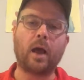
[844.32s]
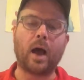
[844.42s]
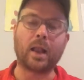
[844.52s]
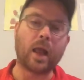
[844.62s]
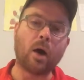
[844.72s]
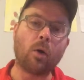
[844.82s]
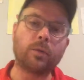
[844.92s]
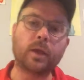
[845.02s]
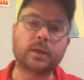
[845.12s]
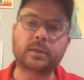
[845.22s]
allow
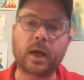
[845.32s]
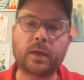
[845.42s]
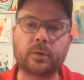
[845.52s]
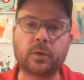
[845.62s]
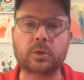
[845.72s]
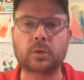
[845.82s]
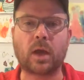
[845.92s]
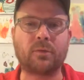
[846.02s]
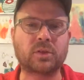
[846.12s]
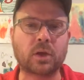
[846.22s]
the anxiety just to
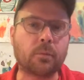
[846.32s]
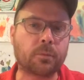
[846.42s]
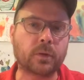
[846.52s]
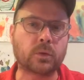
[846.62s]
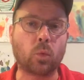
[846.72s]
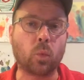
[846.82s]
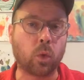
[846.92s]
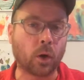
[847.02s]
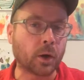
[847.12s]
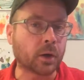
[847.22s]
have something to
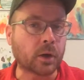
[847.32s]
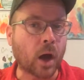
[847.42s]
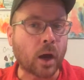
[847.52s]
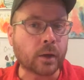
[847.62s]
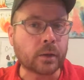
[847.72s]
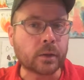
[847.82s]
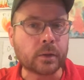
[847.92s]
work on,